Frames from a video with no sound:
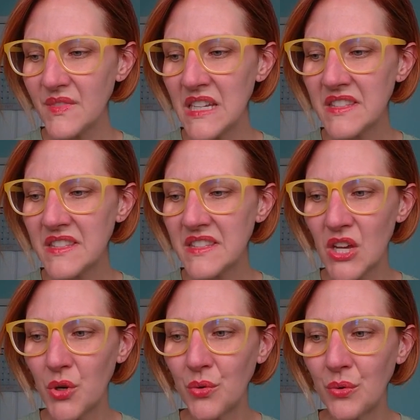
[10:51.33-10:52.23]

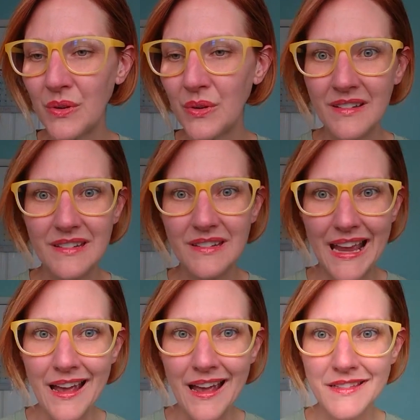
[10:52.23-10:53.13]
So
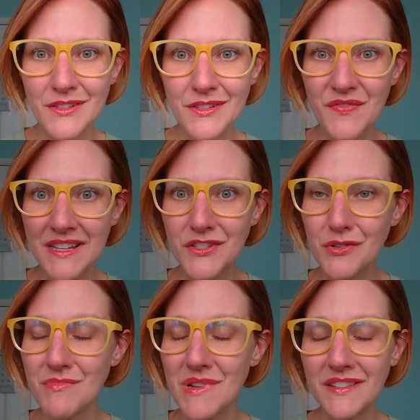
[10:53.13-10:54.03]
if that's
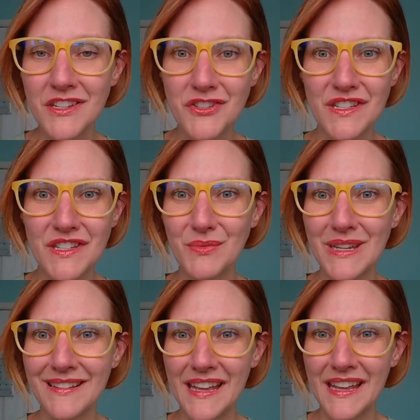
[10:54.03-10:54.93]
your message this
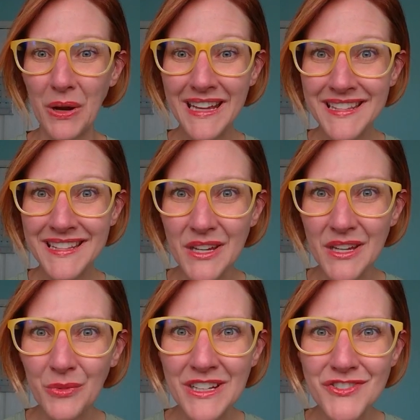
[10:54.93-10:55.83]
week, like, what is it?
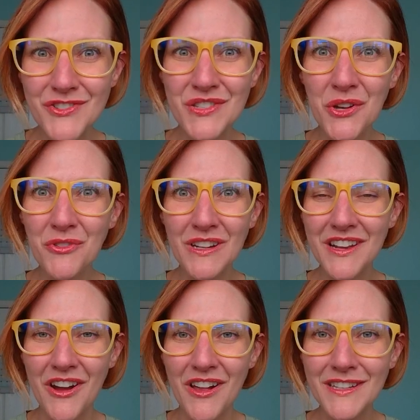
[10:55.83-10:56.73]
What is your soul really
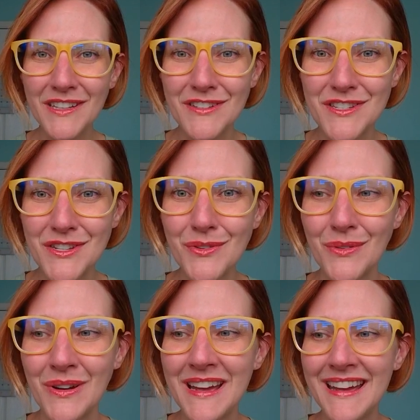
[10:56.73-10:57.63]
calling you to
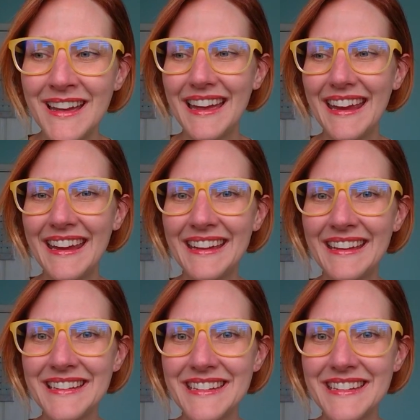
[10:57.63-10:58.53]
do?
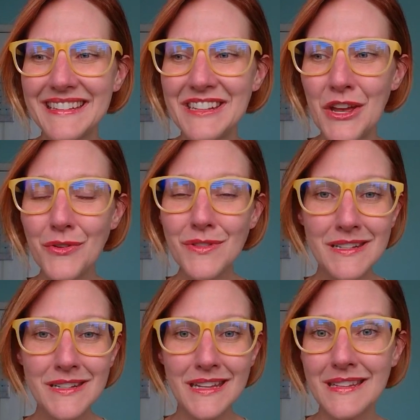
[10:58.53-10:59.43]
And know
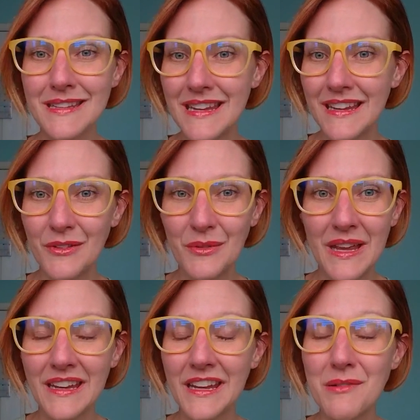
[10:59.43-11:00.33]
that it
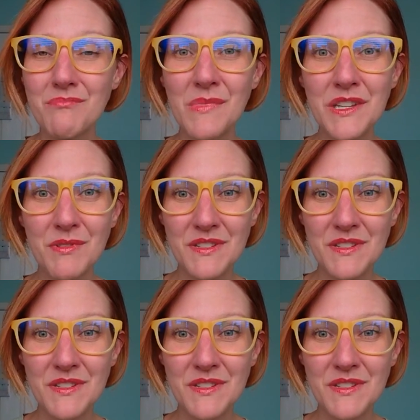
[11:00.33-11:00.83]
can come multiple